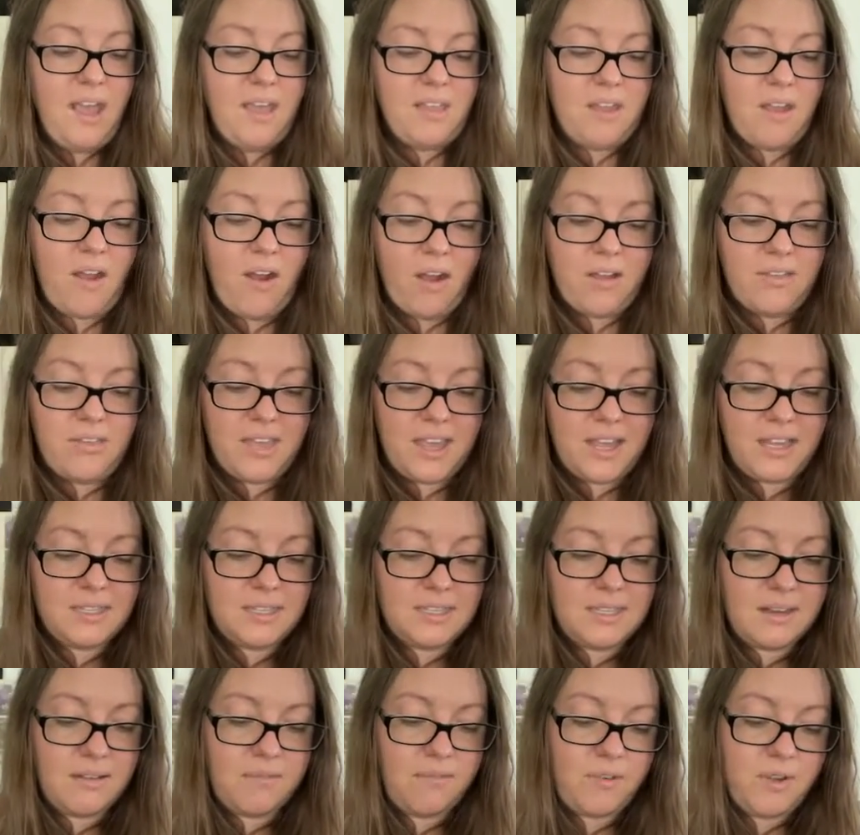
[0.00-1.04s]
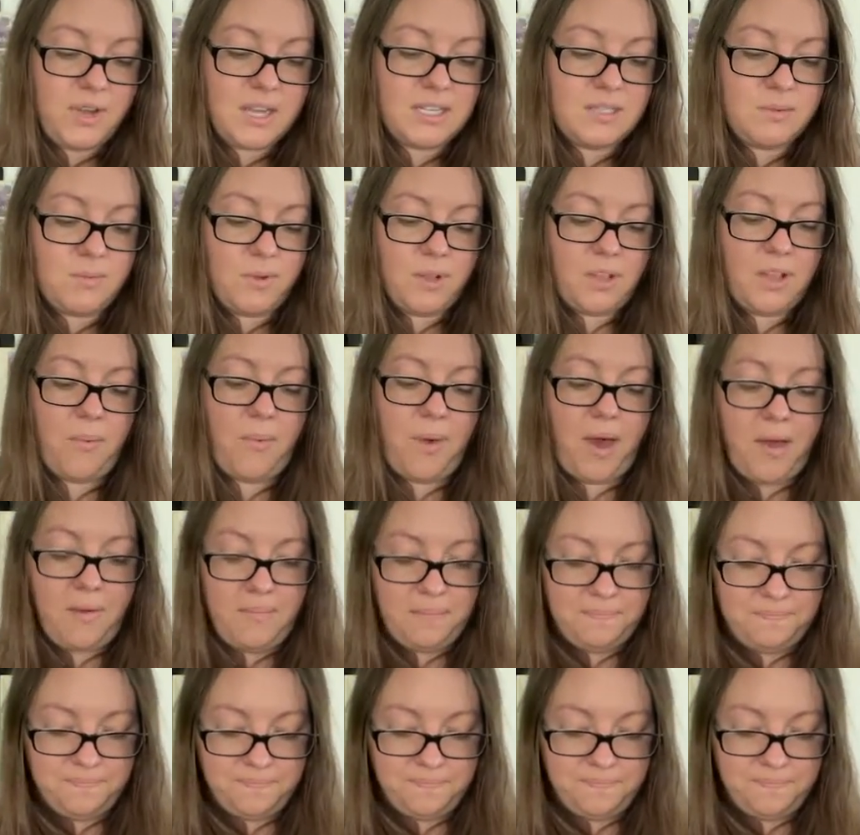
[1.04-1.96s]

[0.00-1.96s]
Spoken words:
there are things that freeze really well.